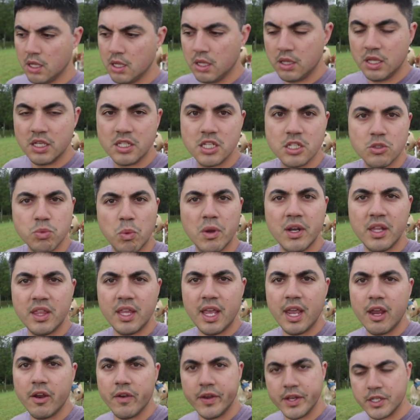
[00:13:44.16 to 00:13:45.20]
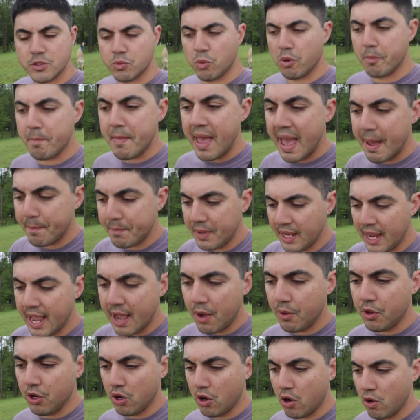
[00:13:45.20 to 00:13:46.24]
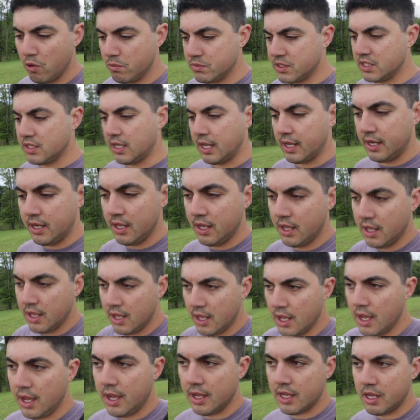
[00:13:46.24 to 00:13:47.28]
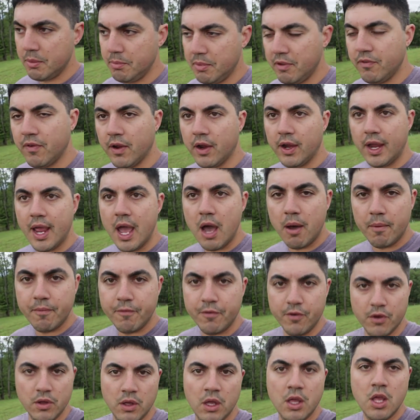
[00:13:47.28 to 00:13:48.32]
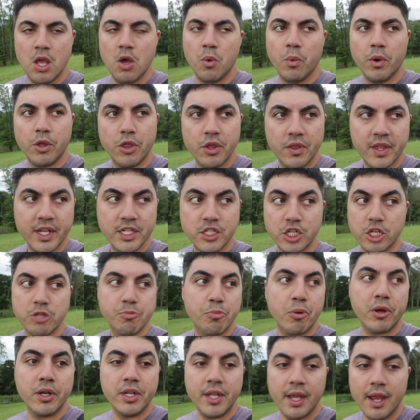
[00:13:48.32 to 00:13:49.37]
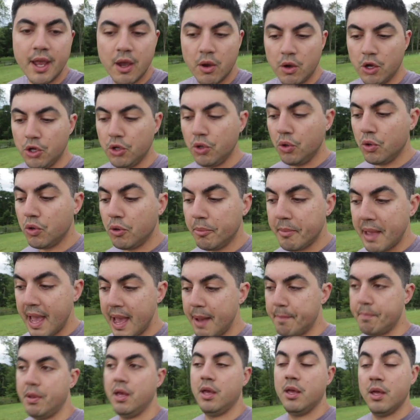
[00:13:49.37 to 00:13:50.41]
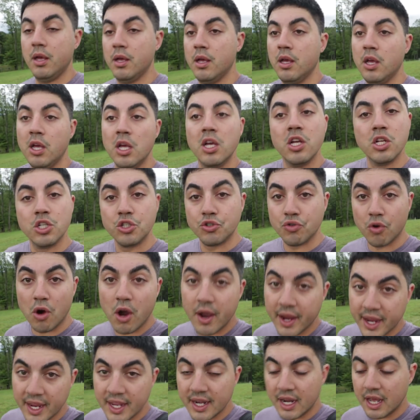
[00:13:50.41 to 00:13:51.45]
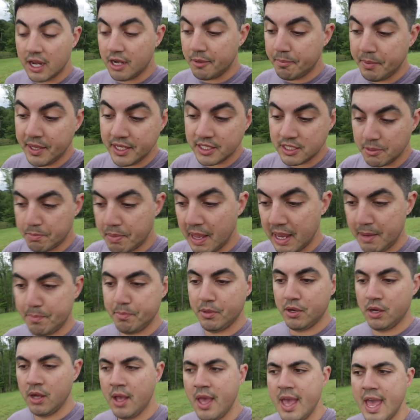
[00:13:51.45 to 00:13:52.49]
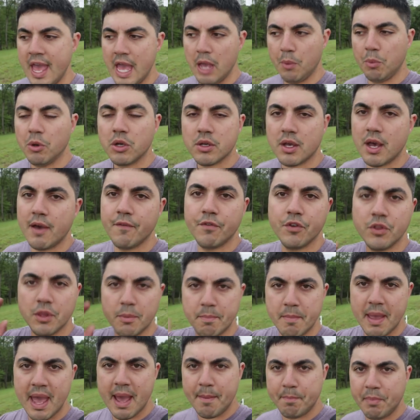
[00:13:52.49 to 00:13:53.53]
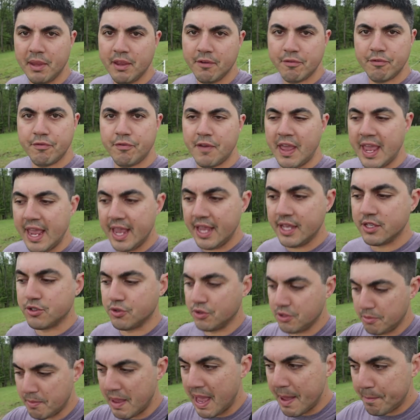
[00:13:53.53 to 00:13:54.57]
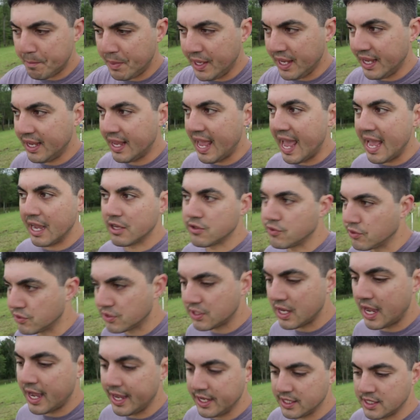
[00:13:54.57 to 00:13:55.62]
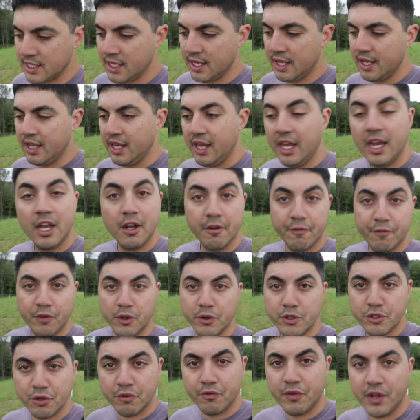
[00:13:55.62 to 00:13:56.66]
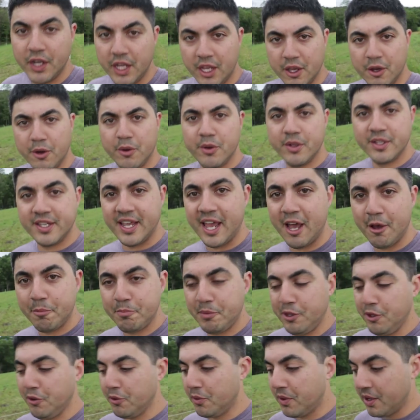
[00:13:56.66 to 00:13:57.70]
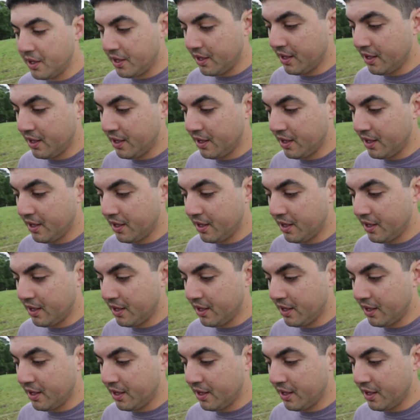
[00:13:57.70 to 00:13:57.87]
This is one of the areas where mapping out your homestead uh, can be very helpful, whether that's just printing out a Google map drawing it on a piece of paper. And we'll cover the mapping phase or the mapping exercise in a future video to help you